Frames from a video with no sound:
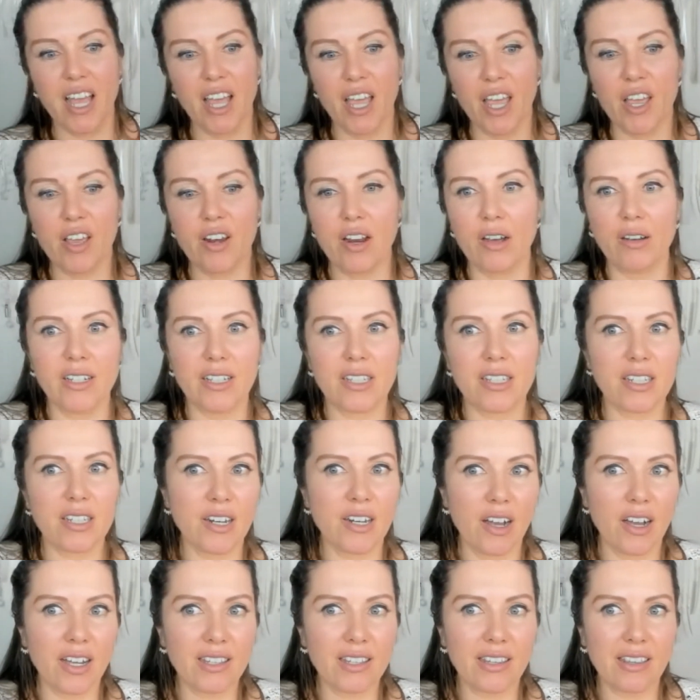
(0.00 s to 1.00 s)
It's
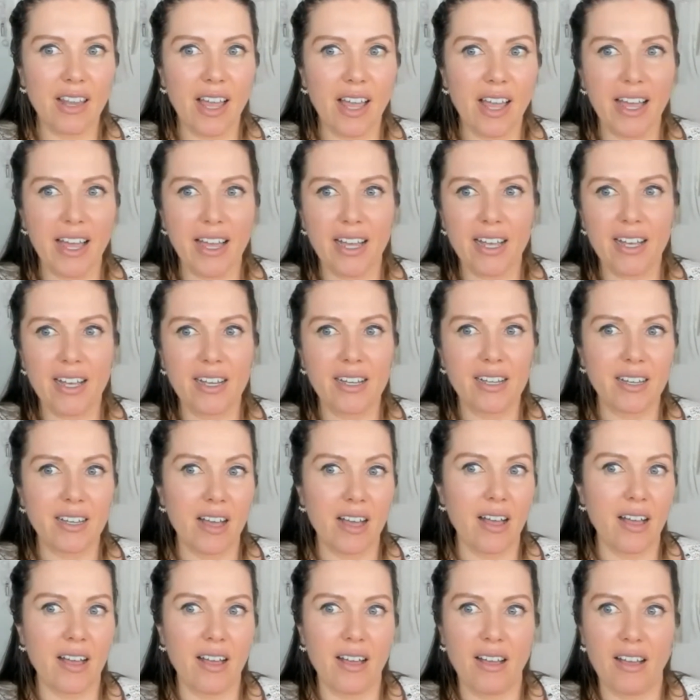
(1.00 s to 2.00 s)
not like
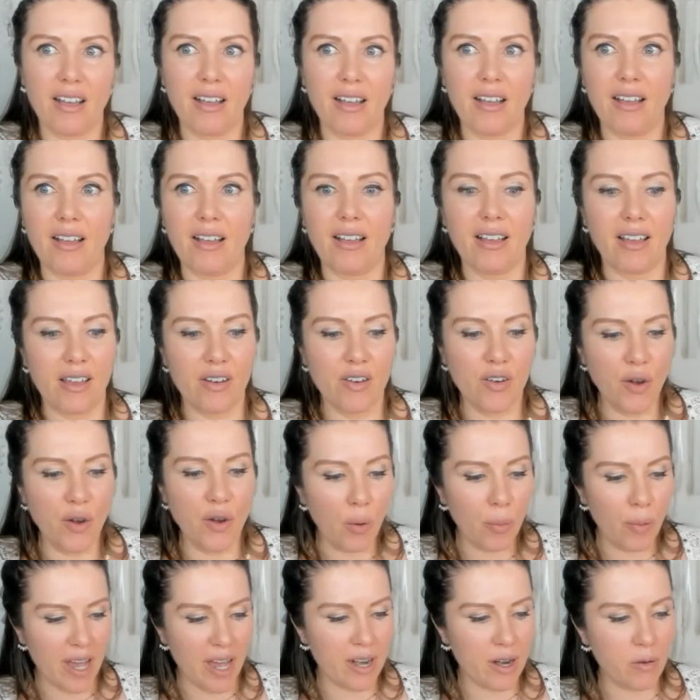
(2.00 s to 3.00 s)

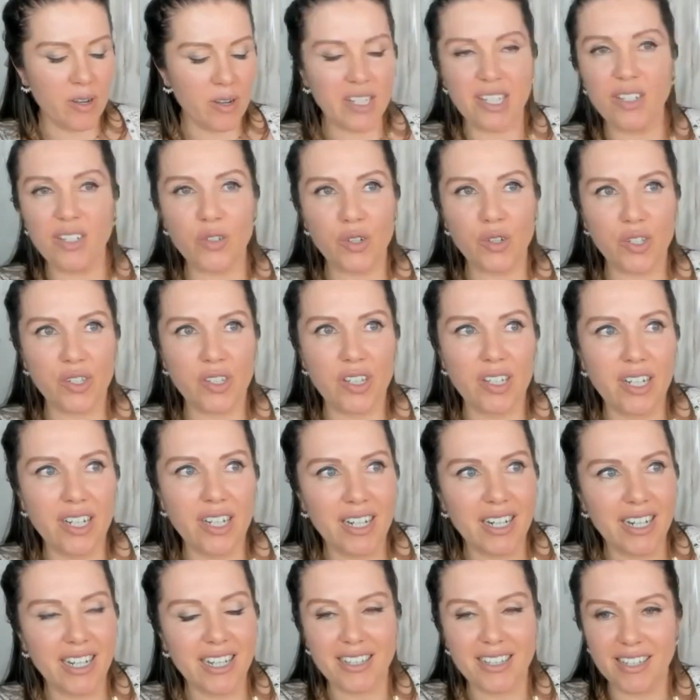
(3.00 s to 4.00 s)
nobody was interested in
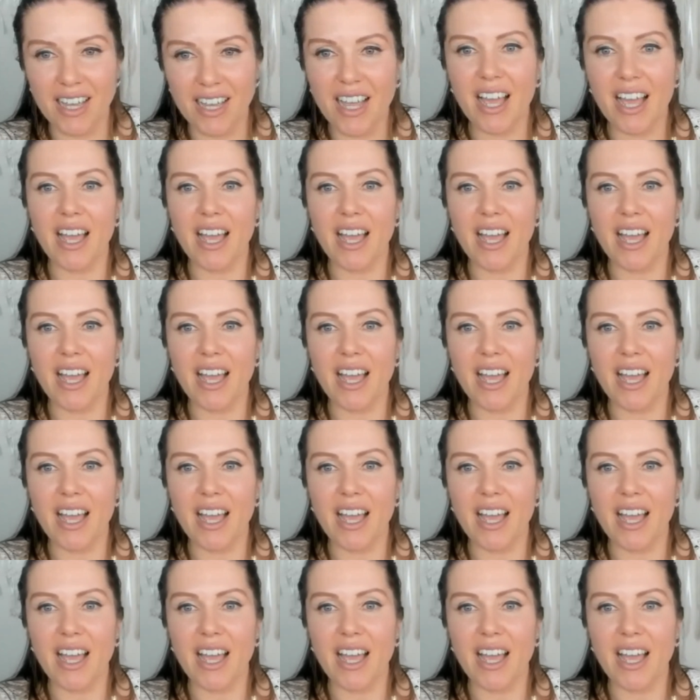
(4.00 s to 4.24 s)
it.